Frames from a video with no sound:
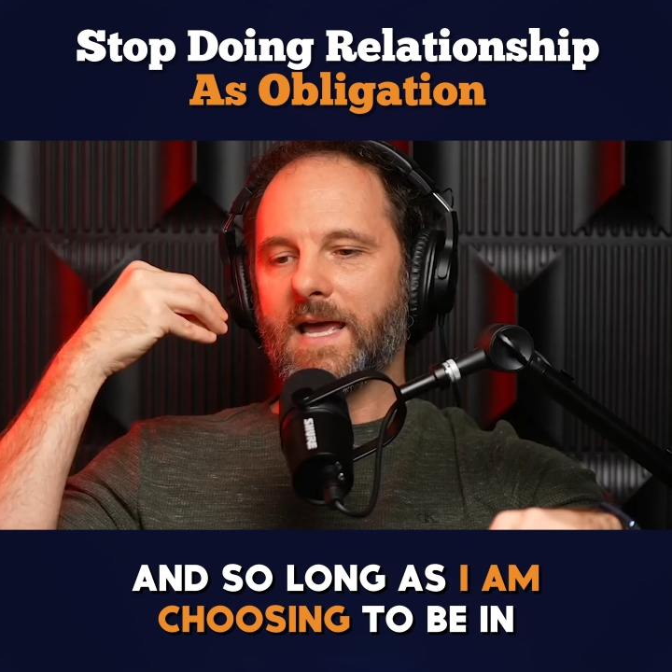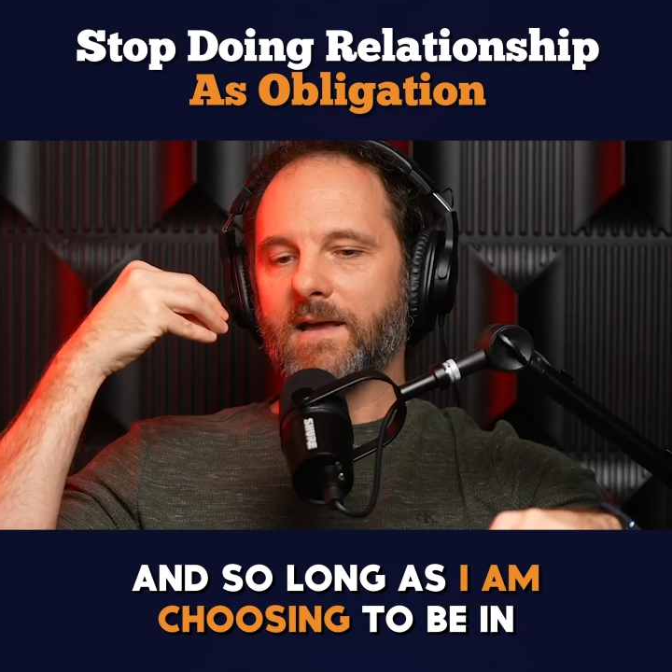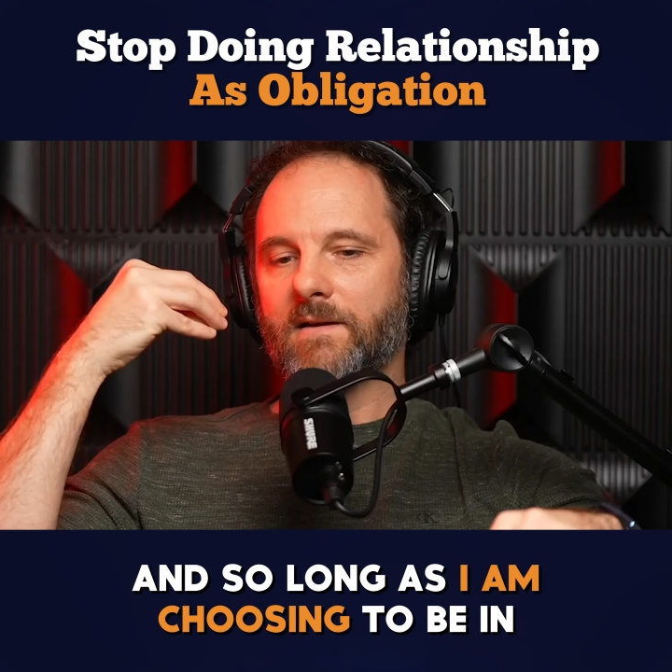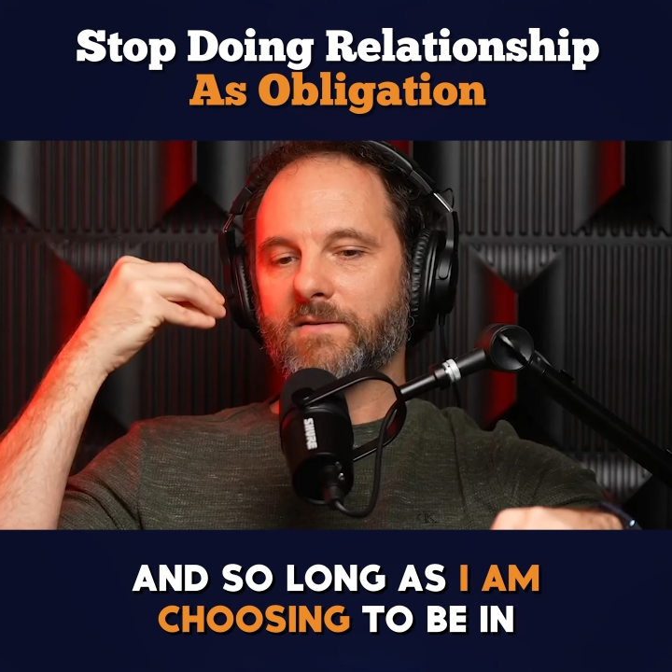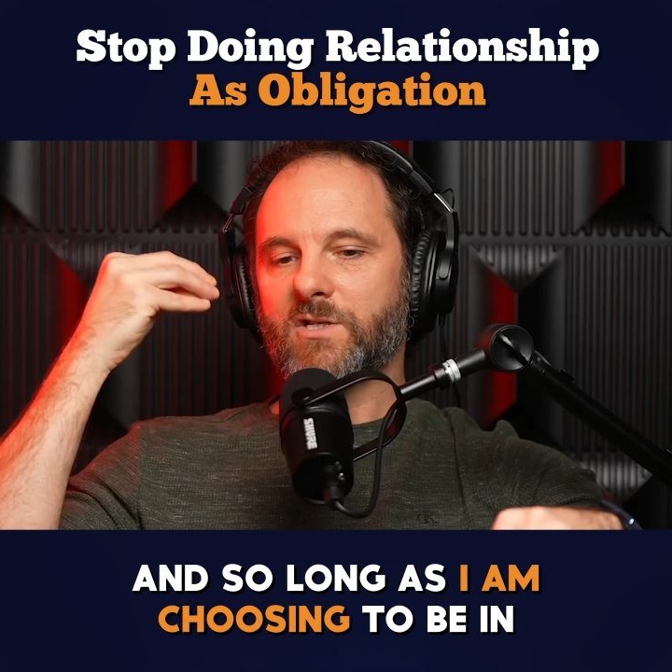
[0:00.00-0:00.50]

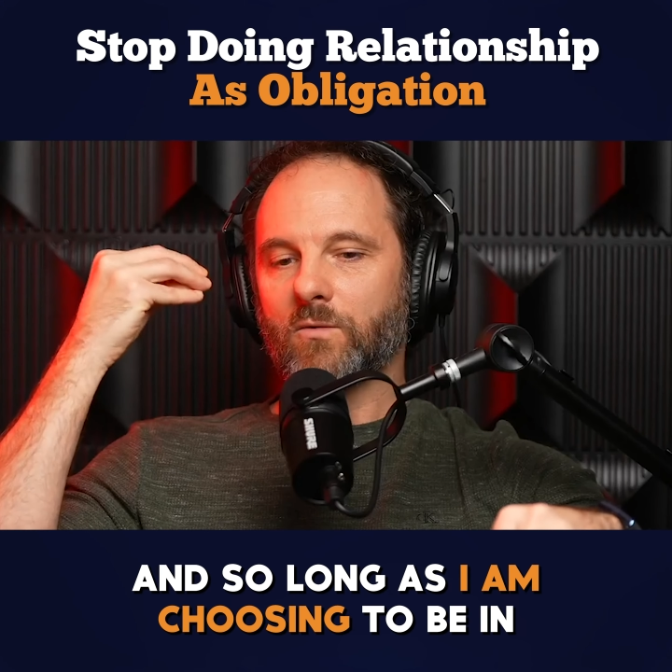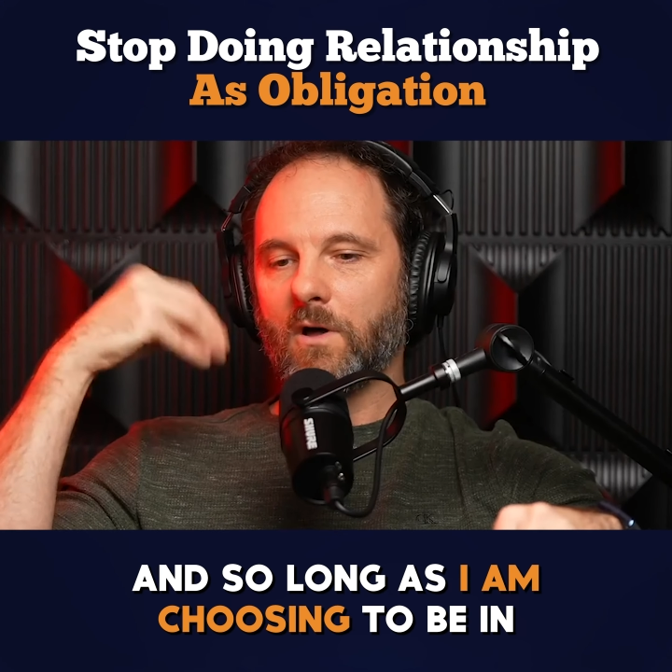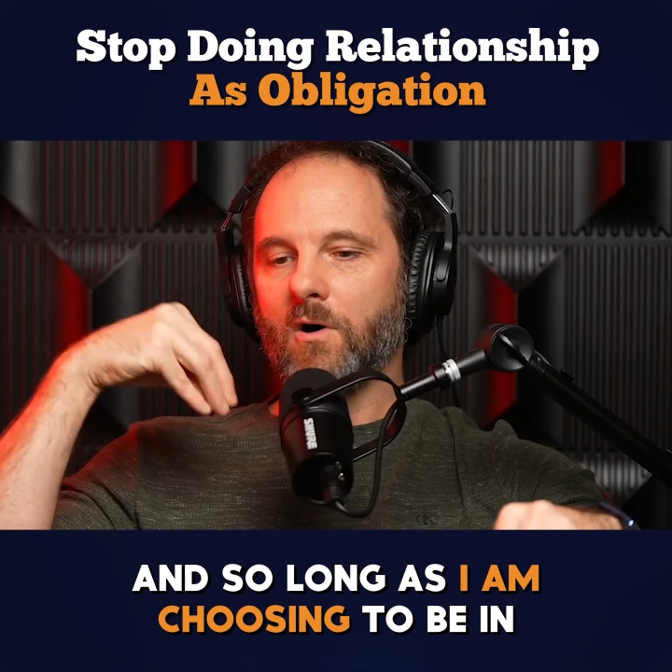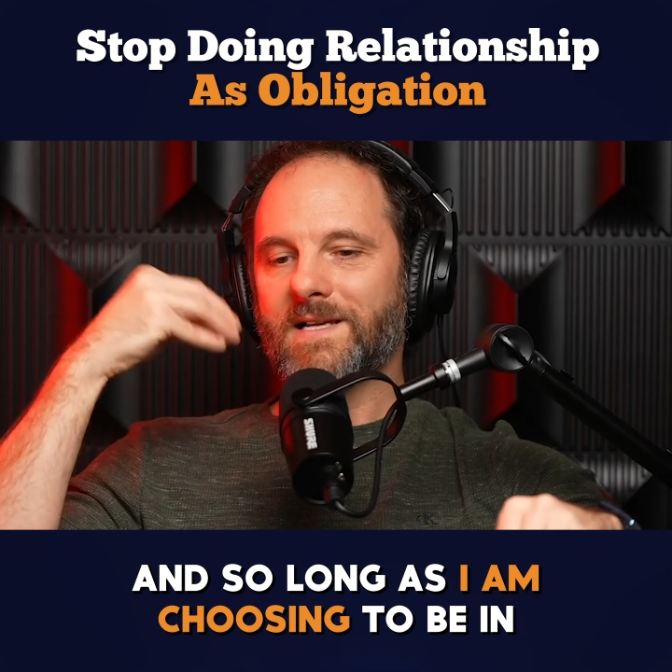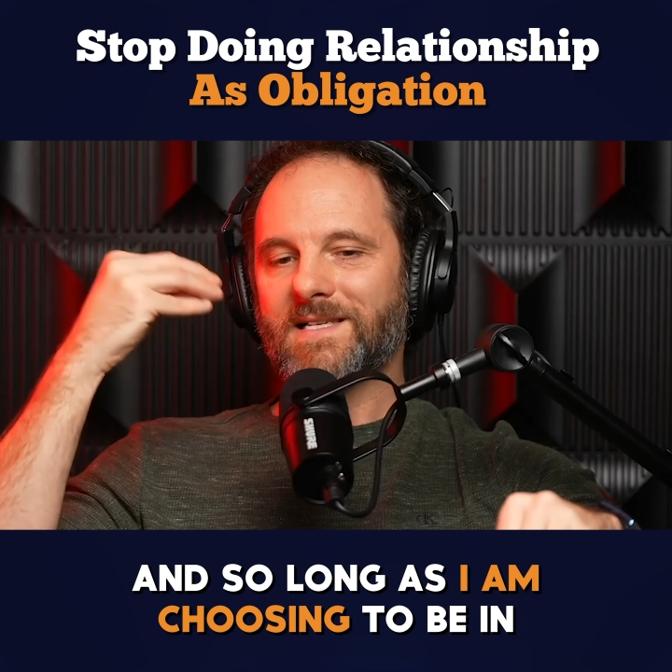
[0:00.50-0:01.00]
And so
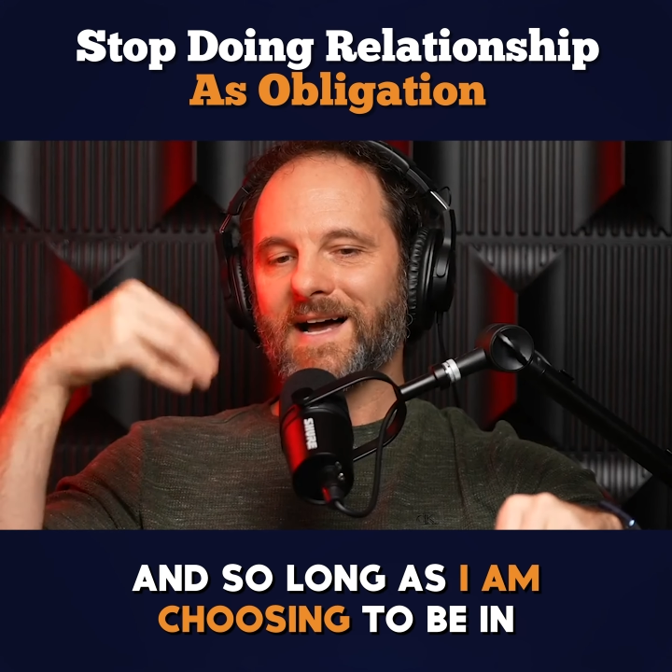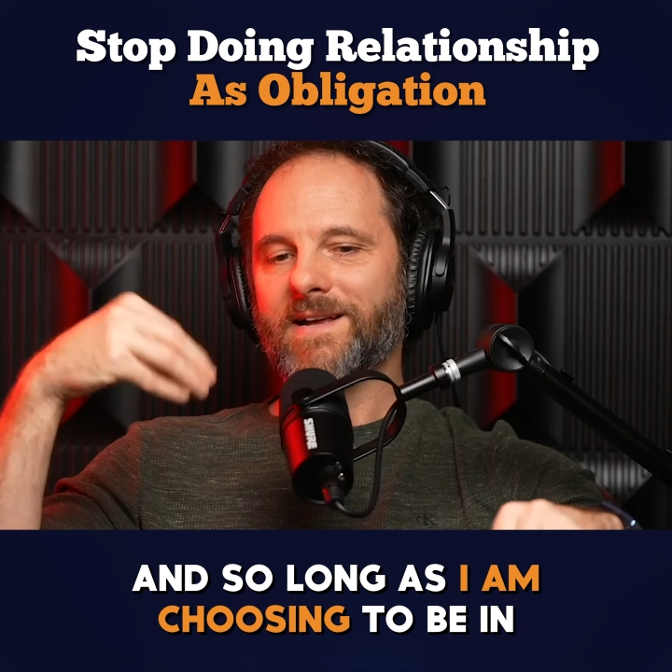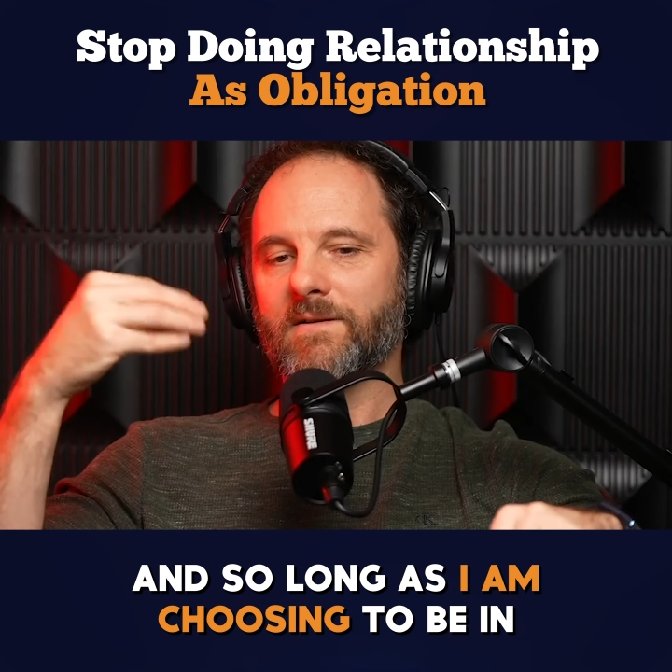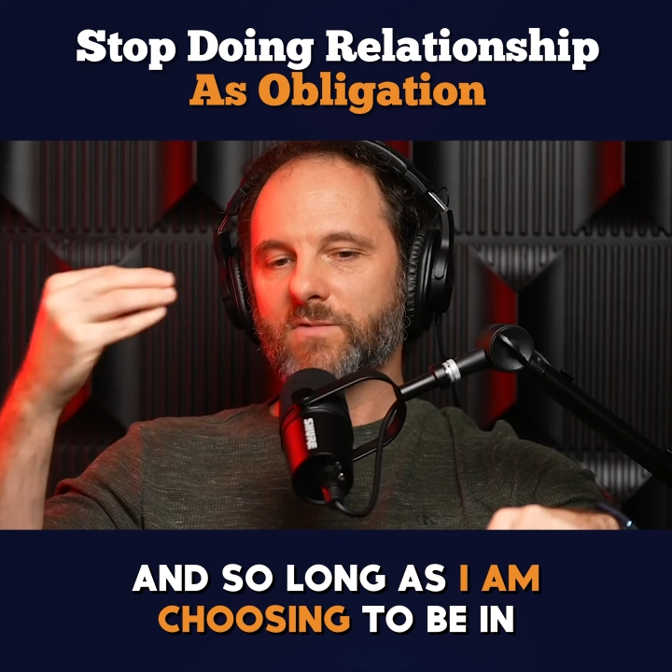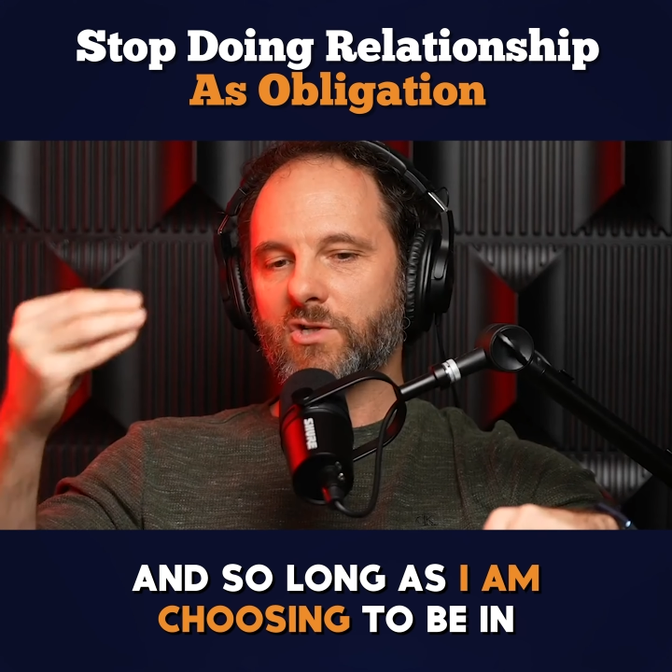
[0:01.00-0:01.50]
long as I
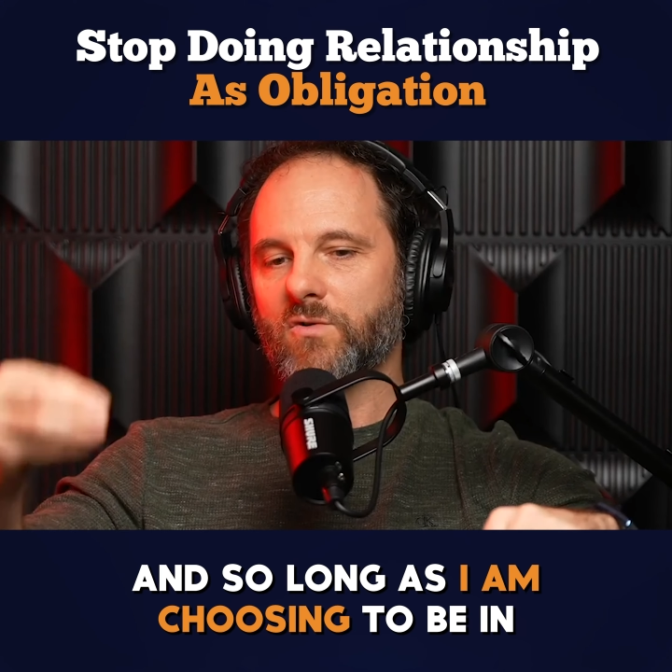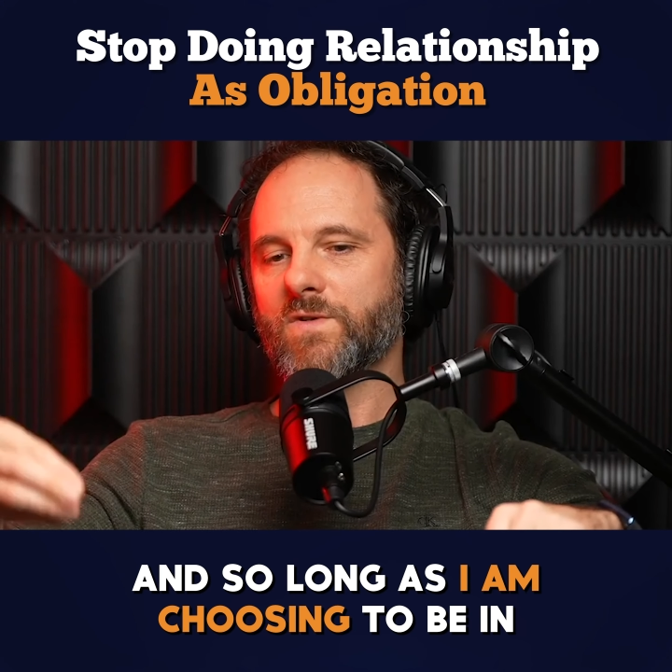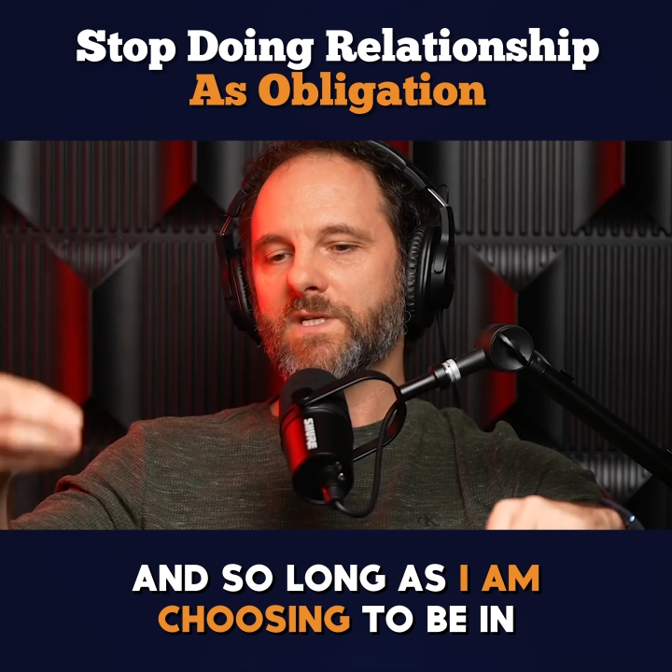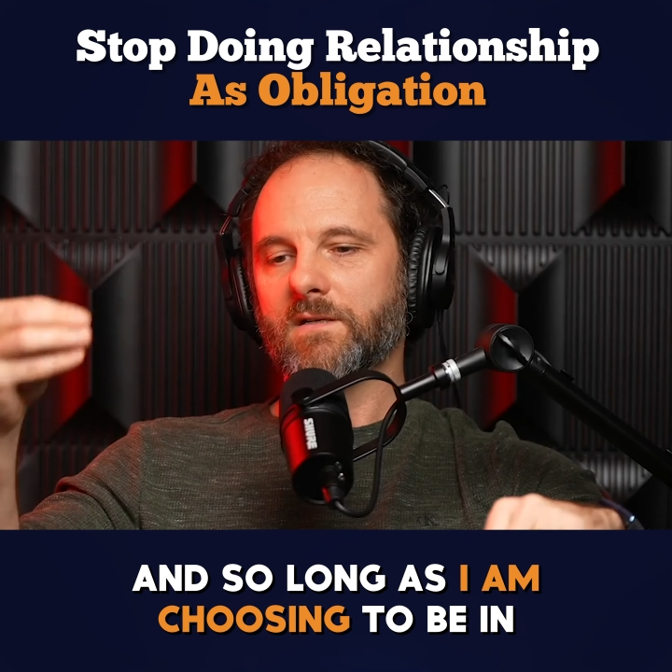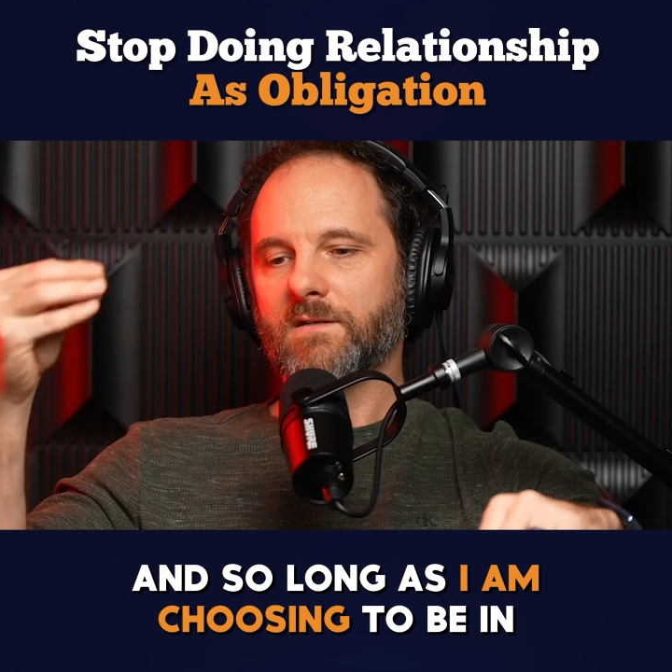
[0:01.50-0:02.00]
am choosing